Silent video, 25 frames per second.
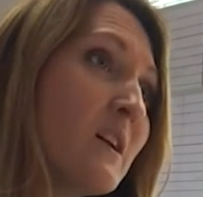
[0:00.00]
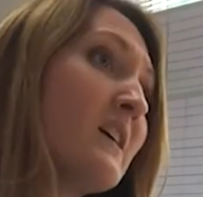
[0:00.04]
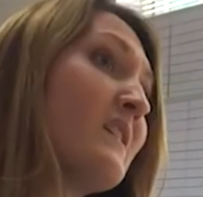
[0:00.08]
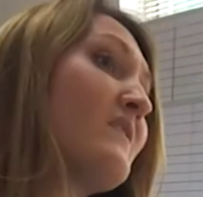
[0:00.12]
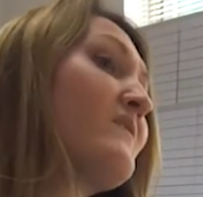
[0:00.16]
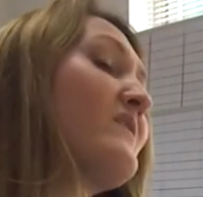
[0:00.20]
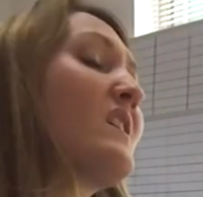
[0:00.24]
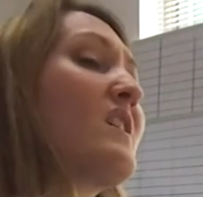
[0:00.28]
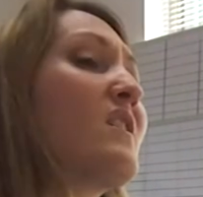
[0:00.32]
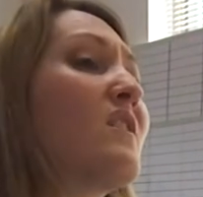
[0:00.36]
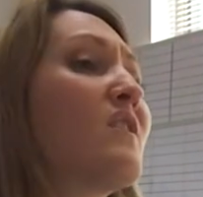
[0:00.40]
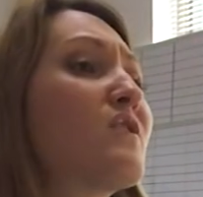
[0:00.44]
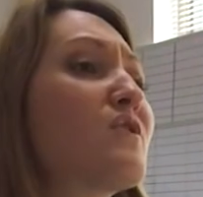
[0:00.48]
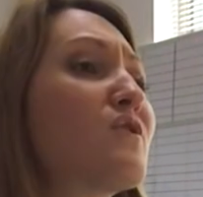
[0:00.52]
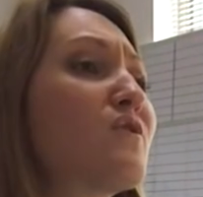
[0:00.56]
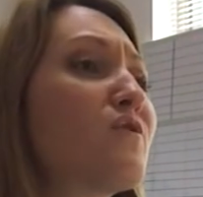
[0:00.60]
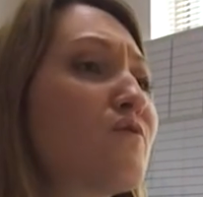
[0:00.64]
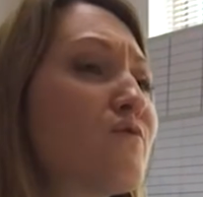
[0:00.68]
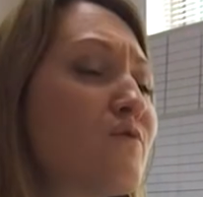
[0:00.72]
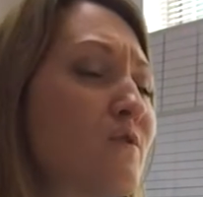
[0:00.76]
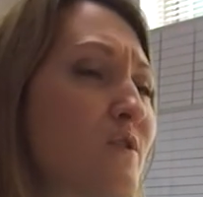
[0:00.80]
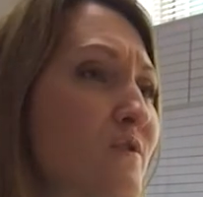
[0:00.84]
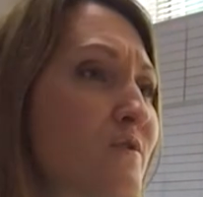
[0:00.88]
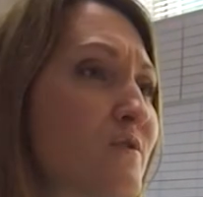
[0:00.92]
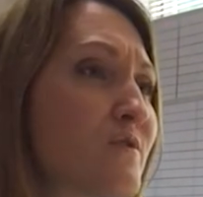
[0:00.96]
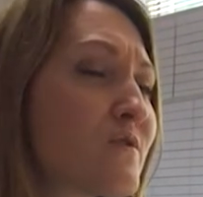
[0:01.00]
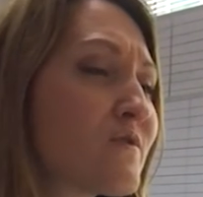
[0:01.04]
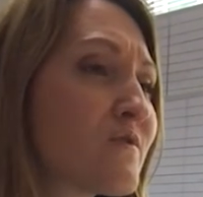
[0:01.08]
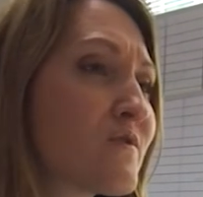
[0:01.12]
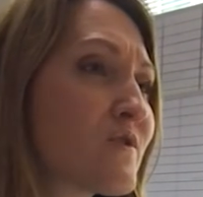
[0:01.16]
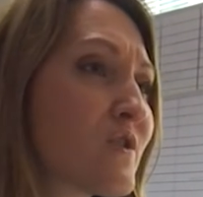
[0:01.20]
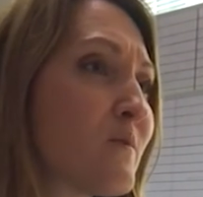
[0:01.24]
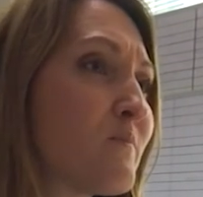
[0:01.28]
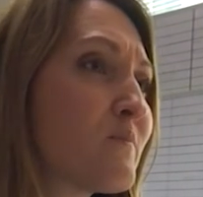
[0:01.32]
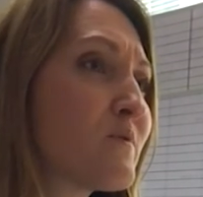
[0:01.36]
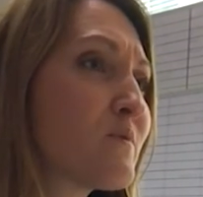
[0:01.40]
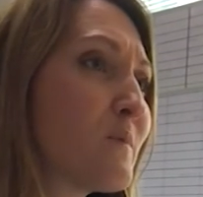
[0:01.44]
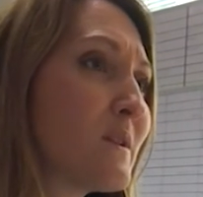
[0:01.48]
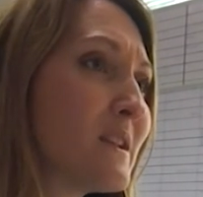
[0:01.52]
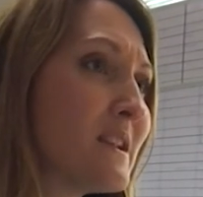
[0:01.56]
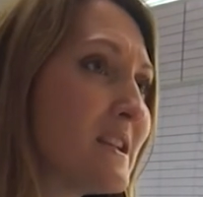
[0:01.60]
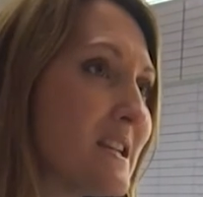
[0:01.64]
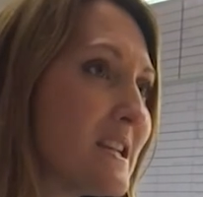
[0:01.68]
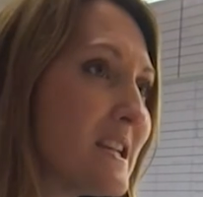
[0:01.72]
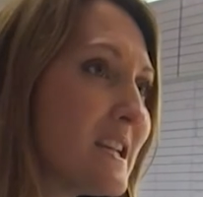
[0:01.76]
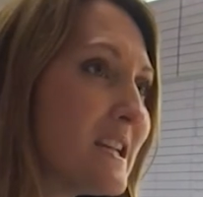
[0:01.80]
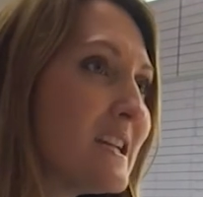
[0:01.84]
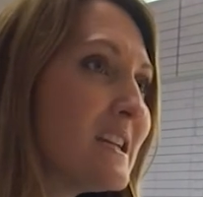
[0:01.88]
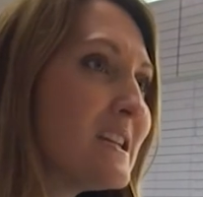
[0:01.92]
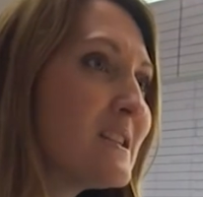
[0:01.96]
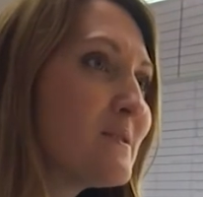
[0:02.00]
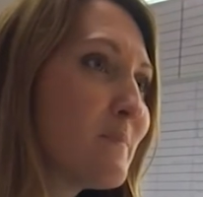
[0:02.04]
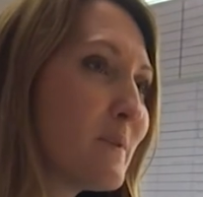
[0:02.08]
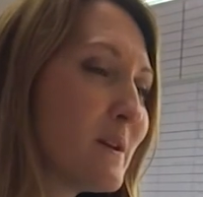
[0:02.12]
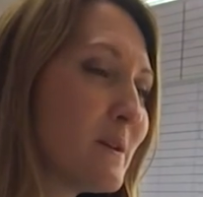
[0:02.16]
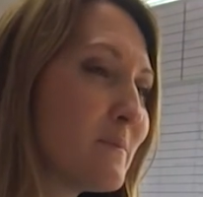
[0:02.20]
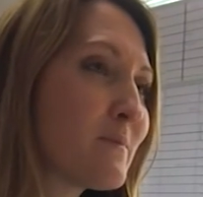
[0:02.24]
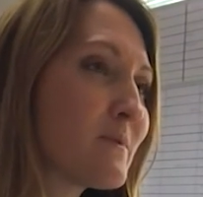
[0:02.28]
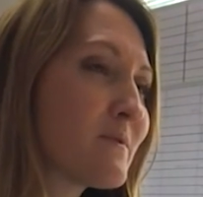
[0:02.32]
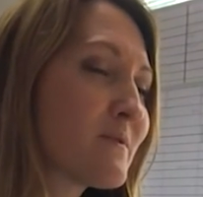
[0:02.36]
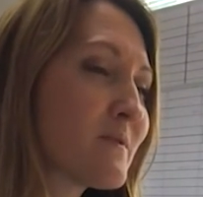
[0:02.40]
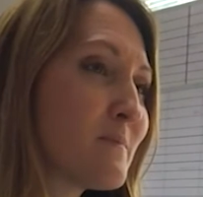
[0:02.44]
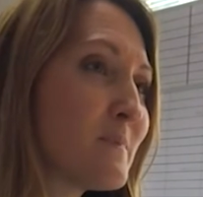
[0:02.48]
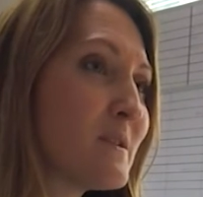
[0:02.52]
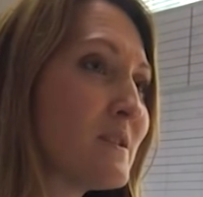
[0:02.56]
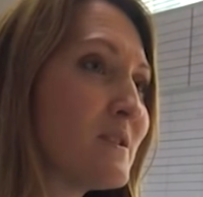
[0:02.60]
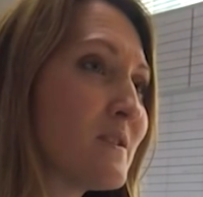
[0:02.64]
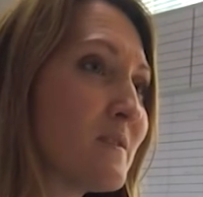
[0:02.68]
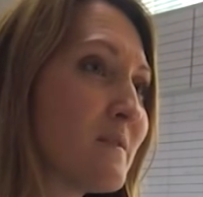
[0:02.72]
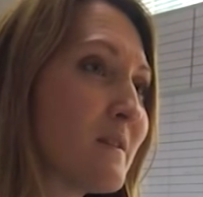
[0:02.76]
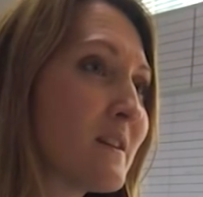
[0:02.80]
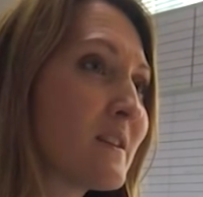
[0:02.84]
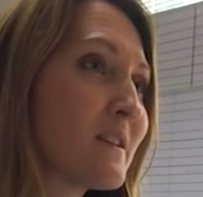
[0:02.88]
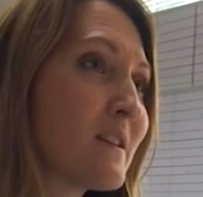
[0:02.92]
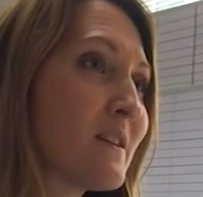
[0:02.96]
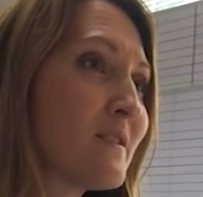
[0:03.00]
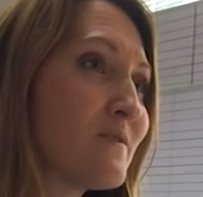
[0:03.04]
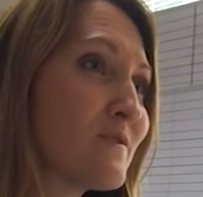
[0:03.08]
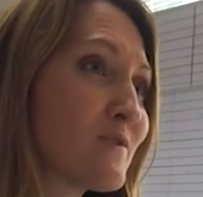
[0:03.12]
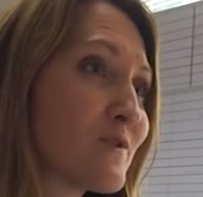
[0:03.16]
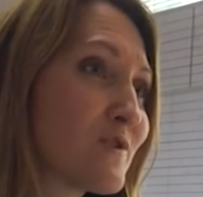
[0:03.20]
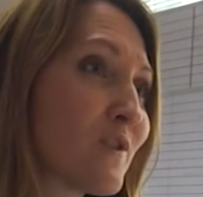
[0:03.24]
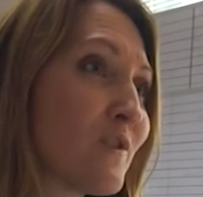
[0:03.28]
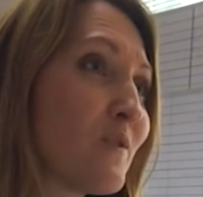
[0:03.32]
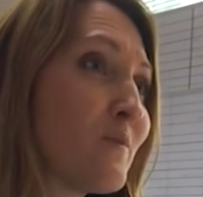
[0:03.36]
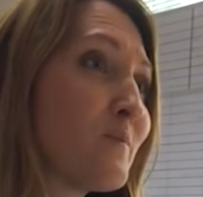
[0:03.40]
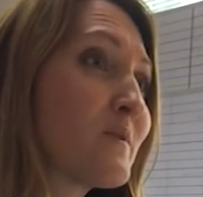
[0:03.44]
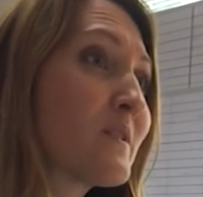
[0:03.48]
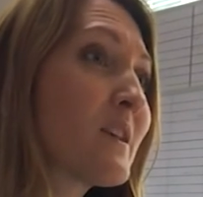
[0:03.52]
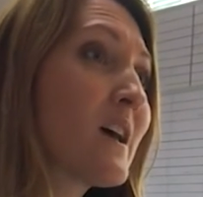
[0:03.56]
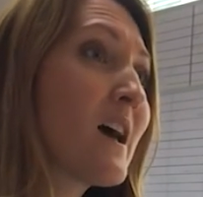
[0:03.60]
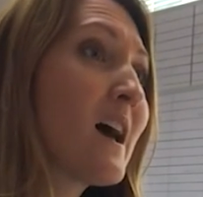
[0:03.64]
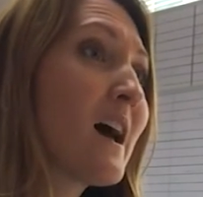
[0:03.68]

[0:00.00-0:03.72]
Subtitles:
They are crucial jobs. We need people to be doing those jobs,